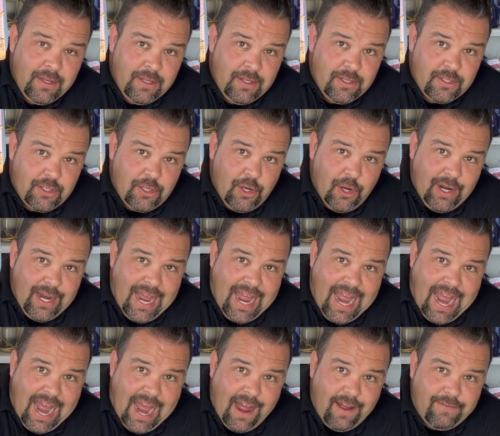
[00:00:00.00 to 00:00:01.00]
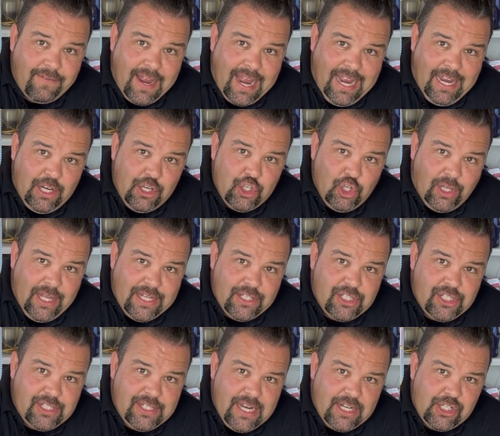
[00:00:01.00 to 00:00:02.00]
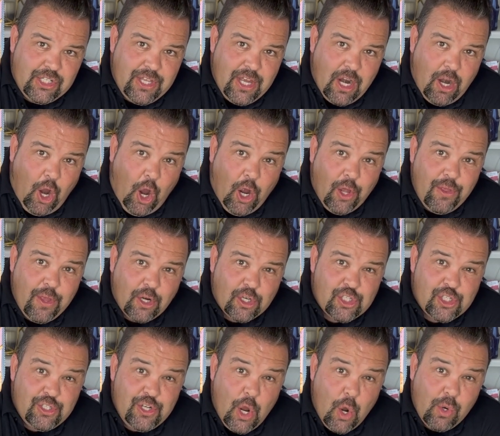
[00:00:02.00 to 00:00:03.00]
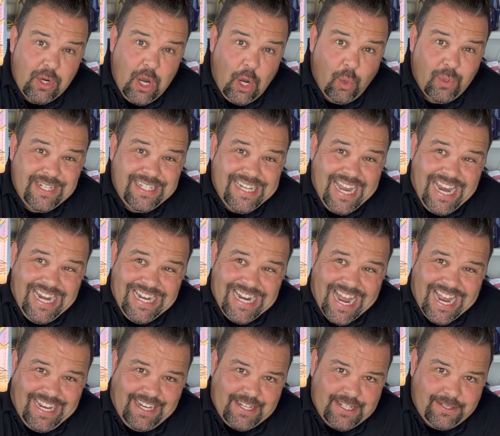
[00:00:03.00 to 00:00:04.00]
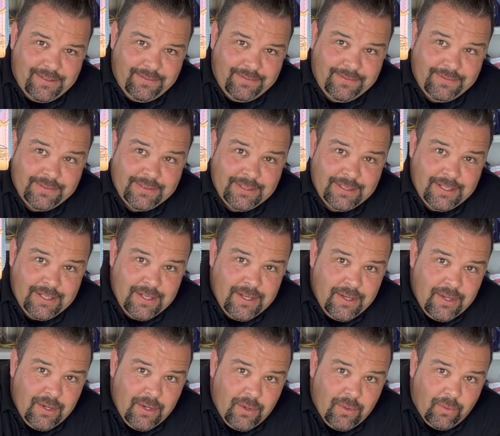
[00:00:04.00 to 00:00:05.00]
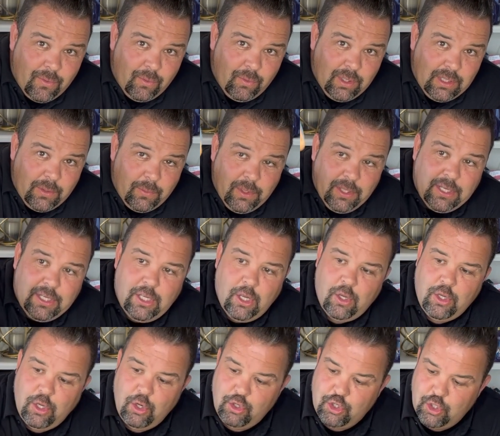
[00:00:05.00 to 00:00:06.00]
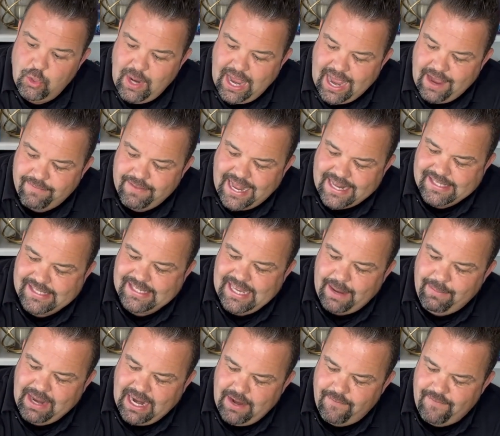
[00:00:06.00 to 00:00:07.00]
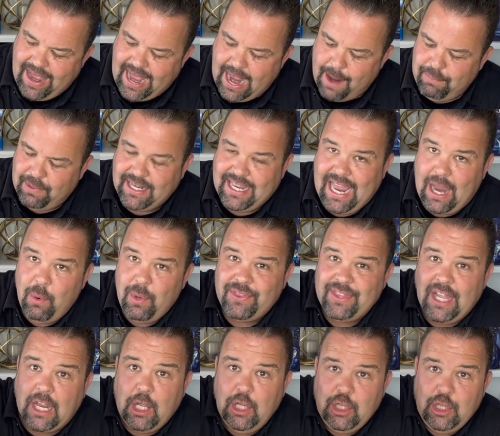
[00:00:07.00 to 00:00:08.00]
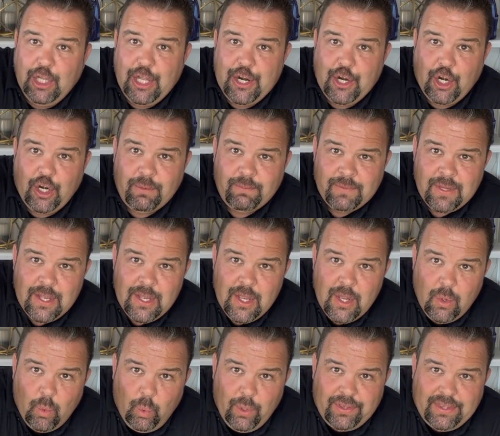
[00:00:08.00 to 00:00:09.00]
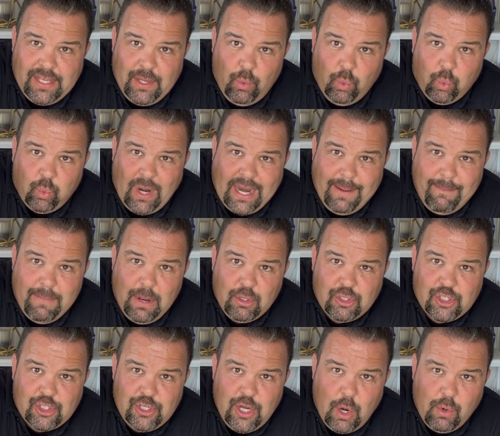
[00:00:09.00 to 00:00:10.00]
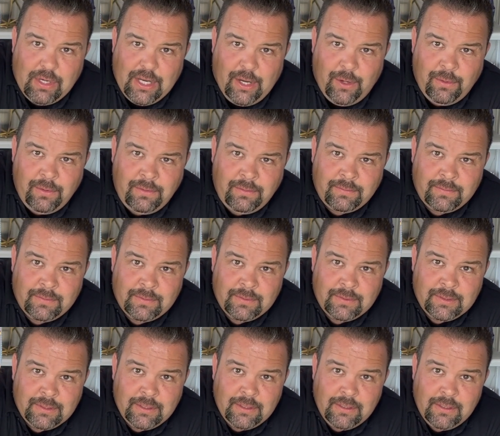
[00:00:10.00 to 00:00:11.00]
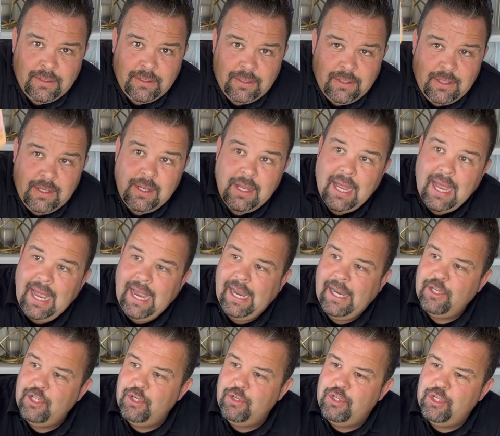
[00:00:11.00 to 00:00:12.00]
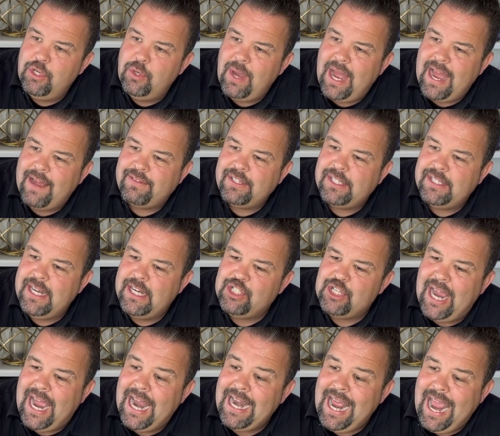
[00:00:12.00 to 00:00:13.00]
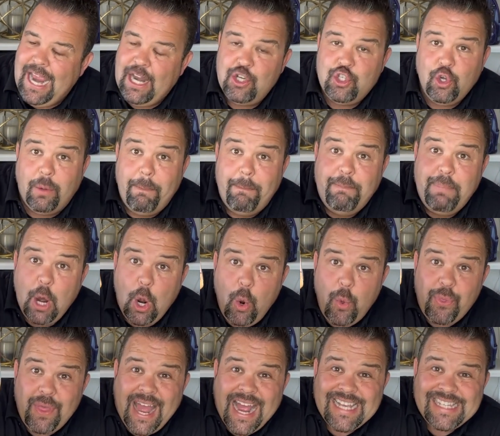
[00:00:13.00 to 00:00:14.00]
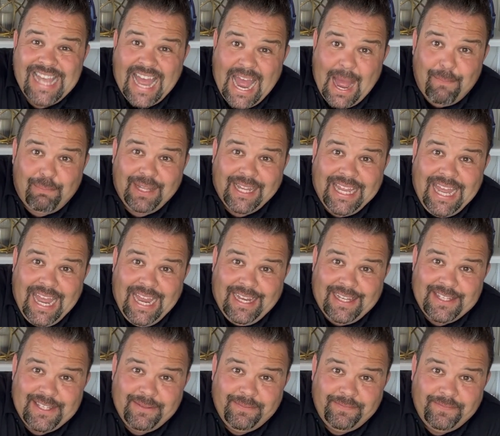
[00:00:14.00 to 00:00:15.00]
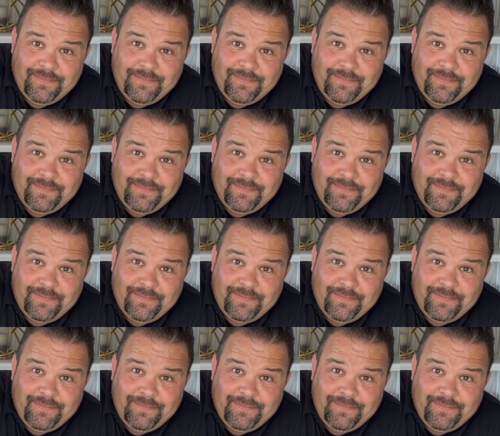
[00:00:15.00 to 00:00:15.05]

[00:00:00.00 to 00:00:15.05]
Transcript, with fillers: So you're gonna have Angel and Stitch there on their snow cone date night. Really, really cute. You do have that same kind of applique with the glitter with the rainbow snow cone and you do have Stitch and Angel both as appliques.